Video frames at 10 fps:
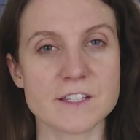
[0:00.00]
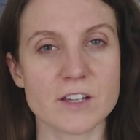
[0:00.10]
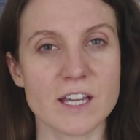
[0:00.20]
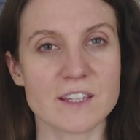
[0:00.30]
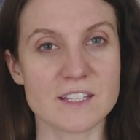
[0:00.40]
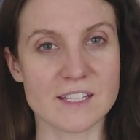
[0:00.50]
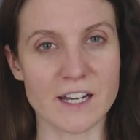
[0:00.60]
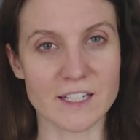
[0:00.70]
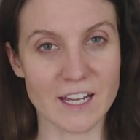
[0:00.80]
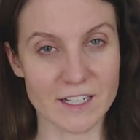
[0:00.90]
let's look at
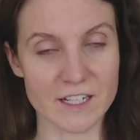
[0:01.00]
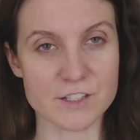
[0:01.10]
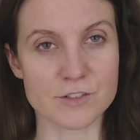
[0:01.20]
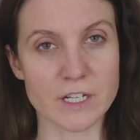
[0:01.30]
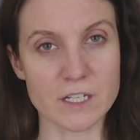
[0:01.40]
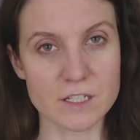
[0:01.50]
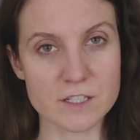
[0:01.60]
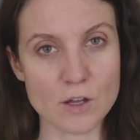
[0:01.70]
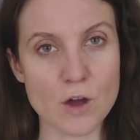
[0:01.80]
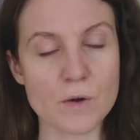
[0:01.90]
design and history.
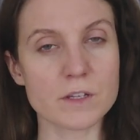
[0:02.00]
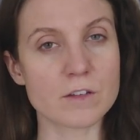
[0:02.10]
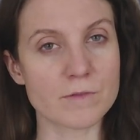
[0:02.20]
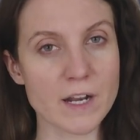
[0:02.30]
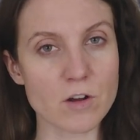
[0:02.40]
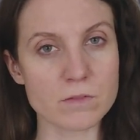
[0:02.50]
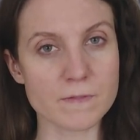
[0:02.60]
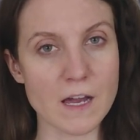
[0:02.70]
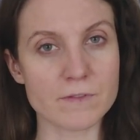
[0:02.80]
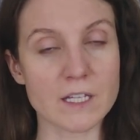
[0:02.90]
So the Renault
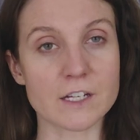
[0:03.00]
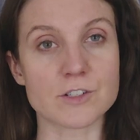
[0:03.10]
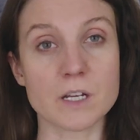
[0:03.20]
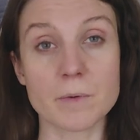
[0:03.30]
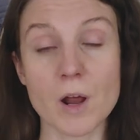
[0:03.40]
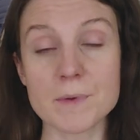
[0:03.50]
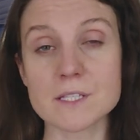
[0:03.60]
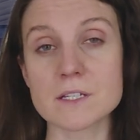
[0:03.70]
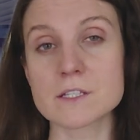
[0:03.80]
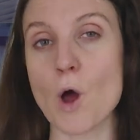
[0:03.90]
5 Electric
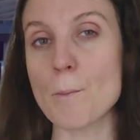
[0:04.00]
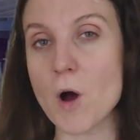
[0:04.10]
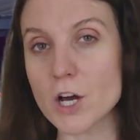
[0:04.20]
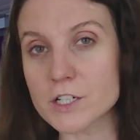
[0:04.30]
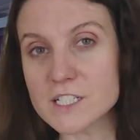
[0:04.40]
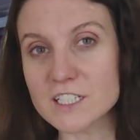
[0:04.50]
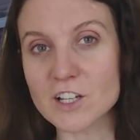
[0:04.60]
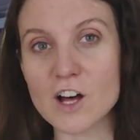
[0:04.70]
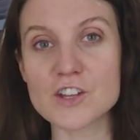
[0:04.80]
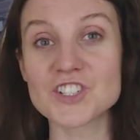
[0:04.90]
promises modern
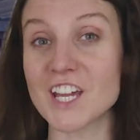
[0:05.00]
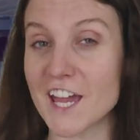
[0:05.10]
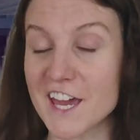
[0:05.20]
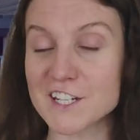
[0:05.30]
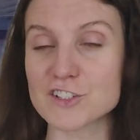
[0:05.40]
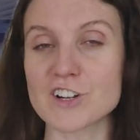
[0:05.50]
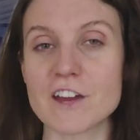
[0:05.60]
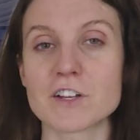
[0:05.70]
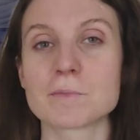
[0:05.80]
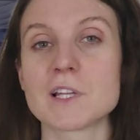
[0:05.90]
technology and
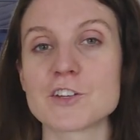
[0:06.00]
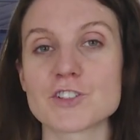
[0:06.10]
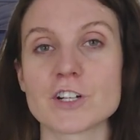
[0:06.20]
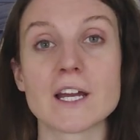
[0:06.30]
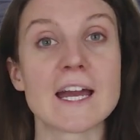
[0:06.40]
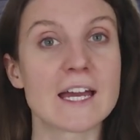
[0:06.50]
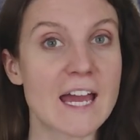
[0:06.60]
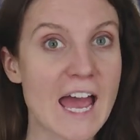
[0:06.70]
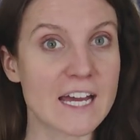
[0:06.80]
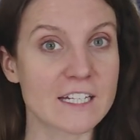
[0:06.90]
driving pleasure
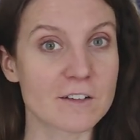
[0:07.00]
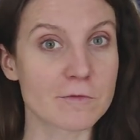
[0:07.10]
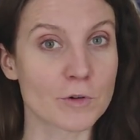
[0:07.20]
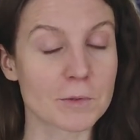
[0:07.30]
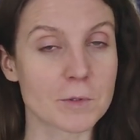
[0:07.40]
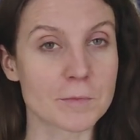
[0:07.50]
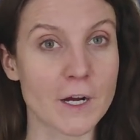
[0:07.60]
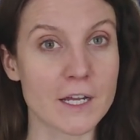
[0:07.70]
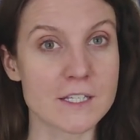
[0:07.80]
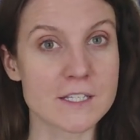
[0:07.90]
at an affordable
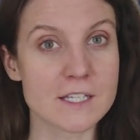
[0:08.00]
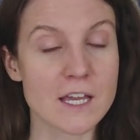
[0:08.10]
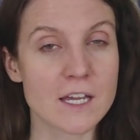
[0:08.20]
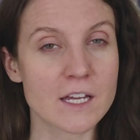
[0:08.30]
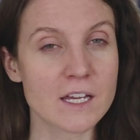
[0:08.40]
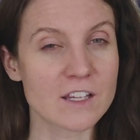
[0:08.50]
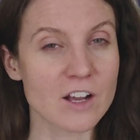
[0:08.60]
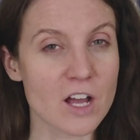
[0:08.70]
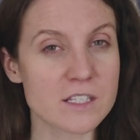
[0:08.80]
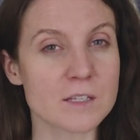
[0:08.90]
price.
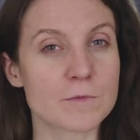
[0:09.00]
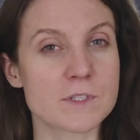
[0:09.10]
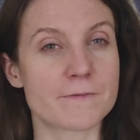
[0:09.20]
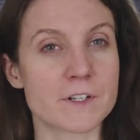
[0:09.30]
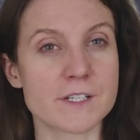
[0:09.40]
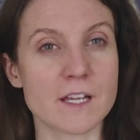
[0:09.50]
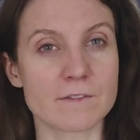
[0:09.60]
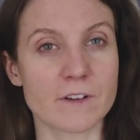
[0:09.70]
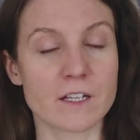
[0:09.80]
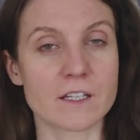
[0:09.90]
The concept was first
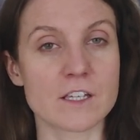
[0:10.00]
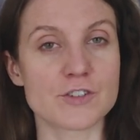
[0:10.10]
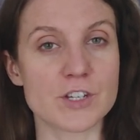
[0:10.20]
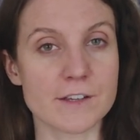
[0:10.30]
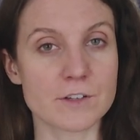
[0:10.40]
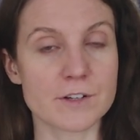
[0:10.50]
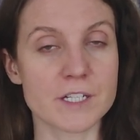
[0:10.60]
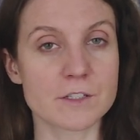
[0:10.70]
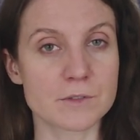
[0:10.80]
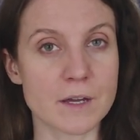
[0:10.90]
unveiled in
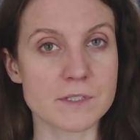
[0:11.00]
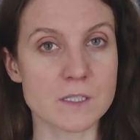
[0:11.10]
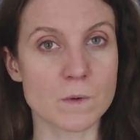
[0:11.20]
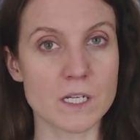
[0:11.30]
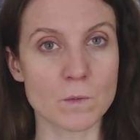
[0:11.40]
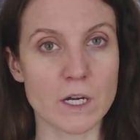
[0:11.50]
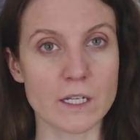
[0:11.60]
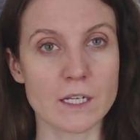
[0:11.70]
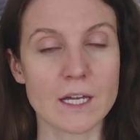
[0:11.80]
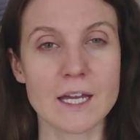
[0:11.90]
January
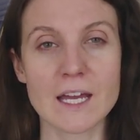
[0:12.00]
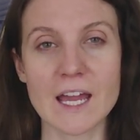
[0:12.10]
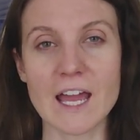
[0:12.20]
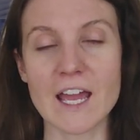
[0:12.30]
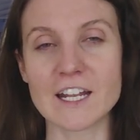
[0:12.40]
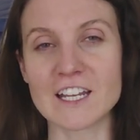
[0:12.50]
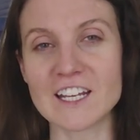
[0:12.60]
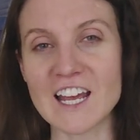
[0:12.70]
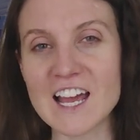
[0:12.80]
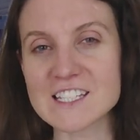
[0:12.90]
2021, and
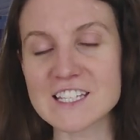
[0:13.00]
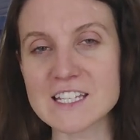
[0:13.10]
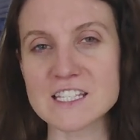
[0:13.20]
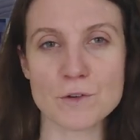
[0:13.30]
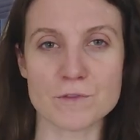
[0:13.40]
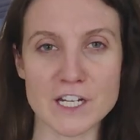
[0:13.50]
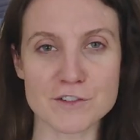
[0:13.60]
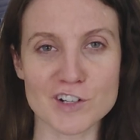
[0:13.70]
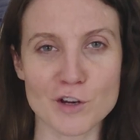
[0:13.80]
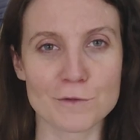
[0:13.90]
it has this
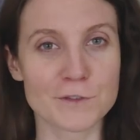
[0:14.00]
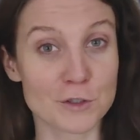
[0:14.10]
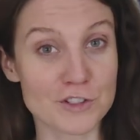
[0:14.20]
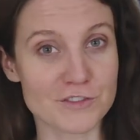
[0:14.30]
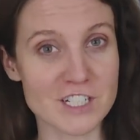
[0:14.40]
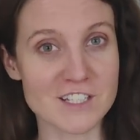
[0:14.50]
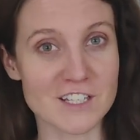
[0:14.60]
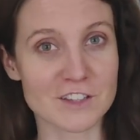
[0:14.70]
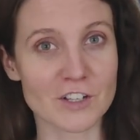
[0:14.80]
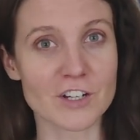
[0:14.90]
retro
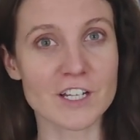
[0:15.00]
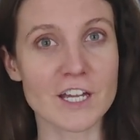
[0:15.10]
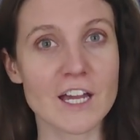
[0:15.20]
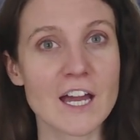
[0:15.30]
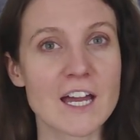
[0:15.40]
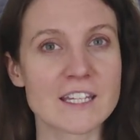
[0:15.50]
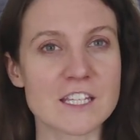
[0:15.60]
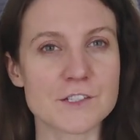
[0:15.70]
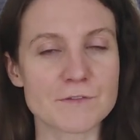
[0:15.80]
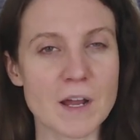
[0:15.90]
futuristic look
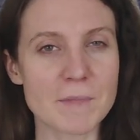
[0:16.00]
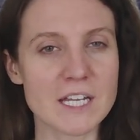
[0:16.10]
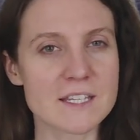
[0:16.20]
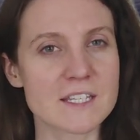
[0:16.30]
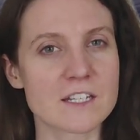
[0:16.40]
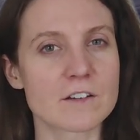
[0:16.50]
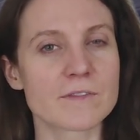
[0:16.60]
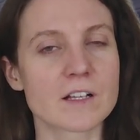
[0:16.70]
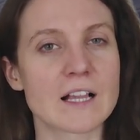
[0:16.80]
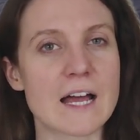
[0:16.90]
that's reminiscent
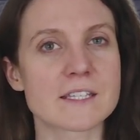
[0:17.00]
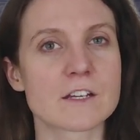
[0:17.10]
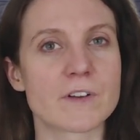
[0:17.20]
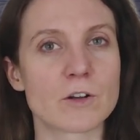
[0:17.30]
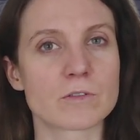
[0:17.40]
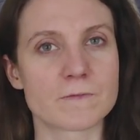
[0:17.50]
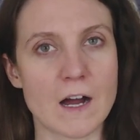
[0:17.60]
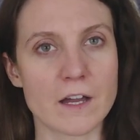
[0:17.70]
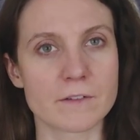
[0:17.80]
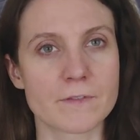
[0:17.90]
of the classic Renault
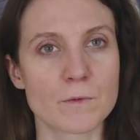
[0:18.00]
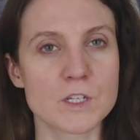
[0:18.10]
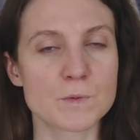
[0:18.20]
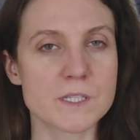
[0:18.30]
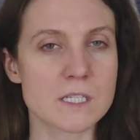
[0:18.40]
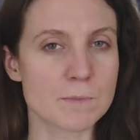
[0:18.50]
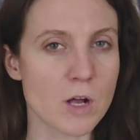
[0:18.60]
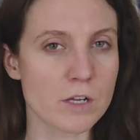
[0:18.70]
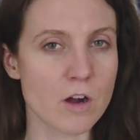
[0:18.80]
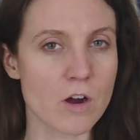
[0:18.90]
5, which was a
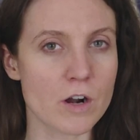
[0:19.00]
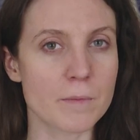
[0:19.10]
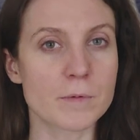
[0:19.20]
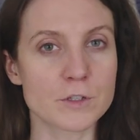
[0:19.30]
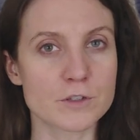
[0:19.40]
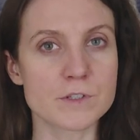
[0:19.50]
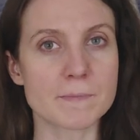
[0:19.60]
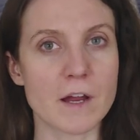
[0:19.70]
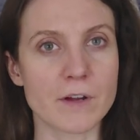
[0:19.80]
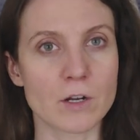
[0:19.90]
small car
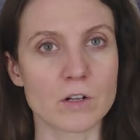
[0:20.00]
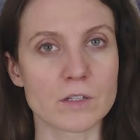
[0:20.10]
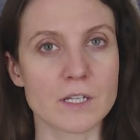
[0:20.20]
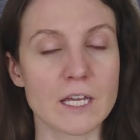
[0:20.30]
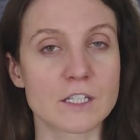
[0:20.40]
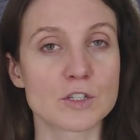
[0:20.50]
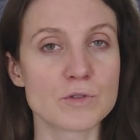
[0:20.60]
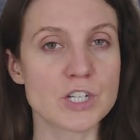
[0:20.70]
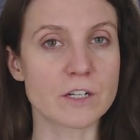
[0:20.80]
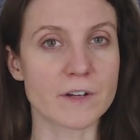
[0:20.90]
produced by Renault in
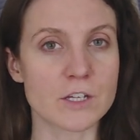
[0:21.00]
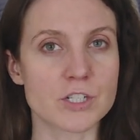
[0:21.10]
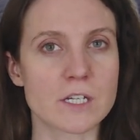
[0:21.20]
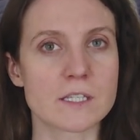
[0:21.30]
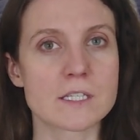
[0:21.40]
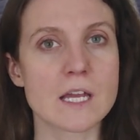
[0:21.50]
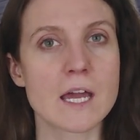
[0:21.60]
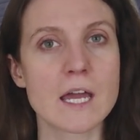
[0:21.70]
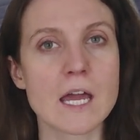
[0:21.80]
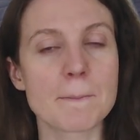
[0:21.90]
two generations
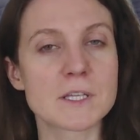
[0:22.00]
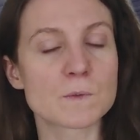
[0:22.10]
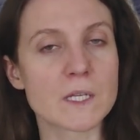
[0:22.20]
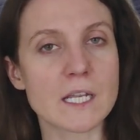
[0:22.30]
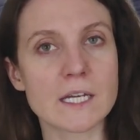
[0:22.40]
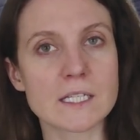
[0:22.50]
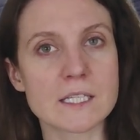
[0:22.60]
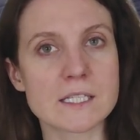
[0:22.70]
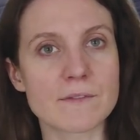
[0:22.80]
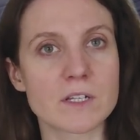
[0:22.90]
between
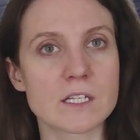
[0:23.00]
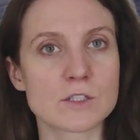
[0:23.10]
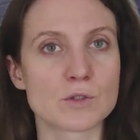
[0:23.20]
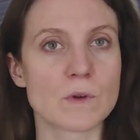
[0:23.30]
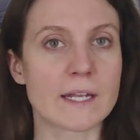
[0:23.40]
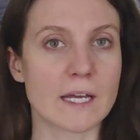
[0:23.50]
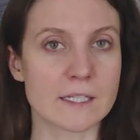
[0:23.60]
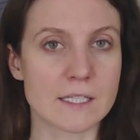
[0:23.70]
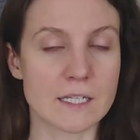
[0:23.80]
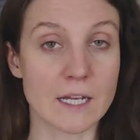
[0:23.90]
1972 and
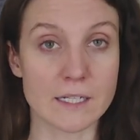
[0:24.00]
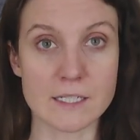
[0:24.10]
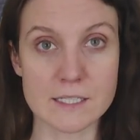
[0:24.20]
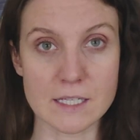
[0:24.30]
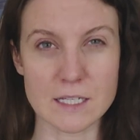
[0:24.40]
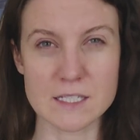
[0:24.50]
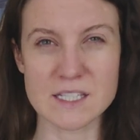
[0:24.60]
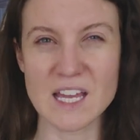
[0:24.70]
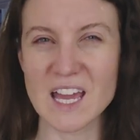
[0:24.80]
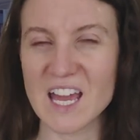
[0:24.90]

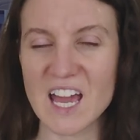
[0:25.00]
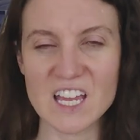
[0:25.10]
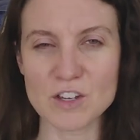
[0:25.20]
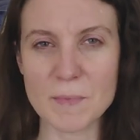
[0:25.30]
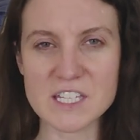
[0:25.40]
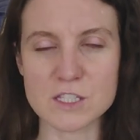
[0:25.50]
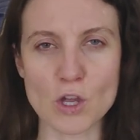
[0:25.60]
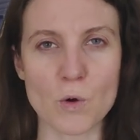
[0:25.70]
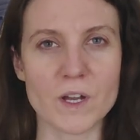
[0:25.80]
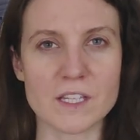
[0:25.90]
1996. You must
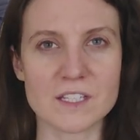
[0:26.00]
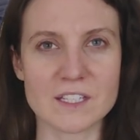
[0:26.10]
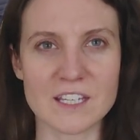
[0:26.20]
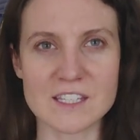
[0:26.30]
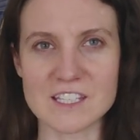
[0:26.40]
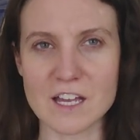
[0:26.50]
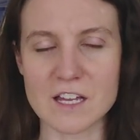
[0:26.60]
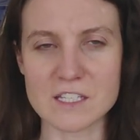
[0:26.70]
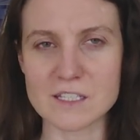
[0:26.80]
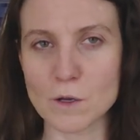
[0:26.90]
know it. Its
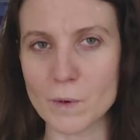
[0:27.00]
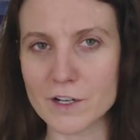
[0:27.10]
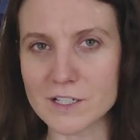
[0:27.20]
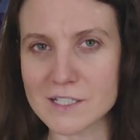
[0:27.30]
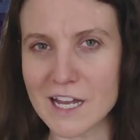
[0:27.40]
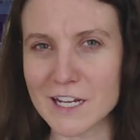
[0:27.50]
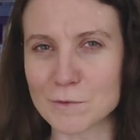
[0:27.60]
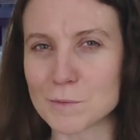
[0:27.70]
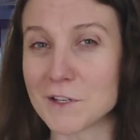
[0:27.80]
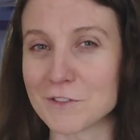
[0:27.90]
uh, square
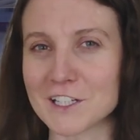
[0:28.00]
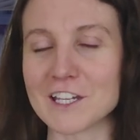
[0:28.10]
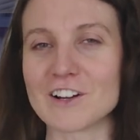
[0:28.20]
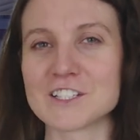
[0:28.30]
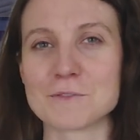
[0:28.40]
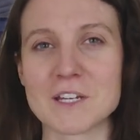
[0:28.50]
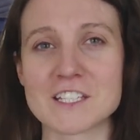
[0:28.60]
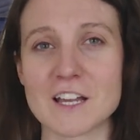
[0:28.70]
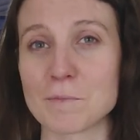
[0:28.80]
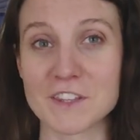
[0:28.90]
design would be really hard to
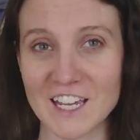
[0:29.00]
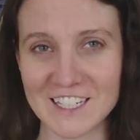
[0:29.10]
mix up with